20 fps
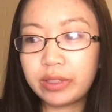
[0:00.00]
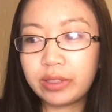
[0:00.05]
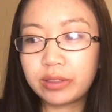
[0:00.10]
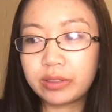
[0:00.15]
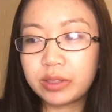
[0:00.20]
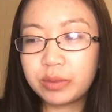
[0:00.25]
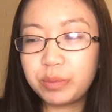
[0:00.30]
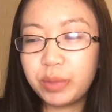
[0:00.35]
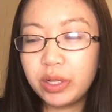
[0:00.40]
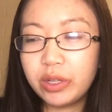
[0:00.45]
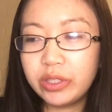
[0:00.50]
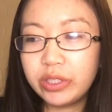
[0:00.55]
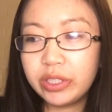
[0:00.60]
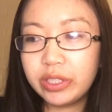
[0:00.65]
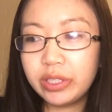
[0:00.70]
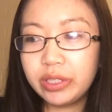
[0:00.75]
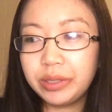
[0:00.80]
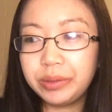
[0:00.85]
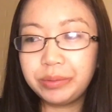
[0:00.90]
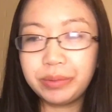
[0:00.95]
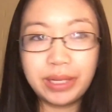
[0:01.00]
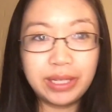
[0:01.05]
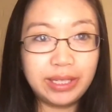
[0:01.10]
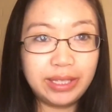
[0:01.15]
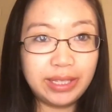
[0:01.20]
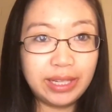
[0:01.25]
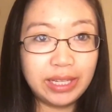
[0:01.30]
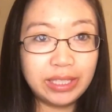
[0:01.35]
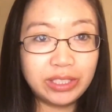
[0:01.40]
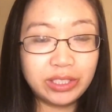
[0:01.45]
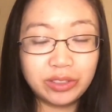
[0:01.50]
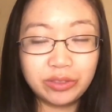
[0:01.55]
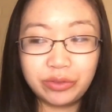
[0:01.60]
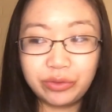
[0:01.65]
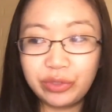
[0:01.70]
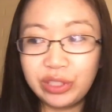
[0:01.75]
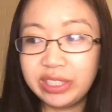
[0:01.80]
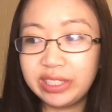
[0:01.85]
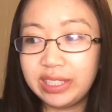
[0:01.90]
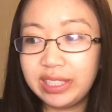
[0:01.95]
exposure, radiation
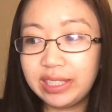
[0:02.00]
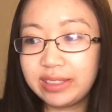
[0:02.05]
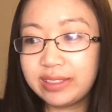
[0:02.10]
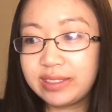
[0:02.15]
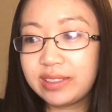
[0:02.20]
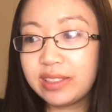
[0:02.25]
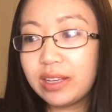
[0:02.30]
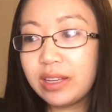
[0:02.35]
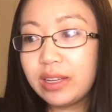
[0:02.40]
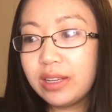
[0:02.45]
physics,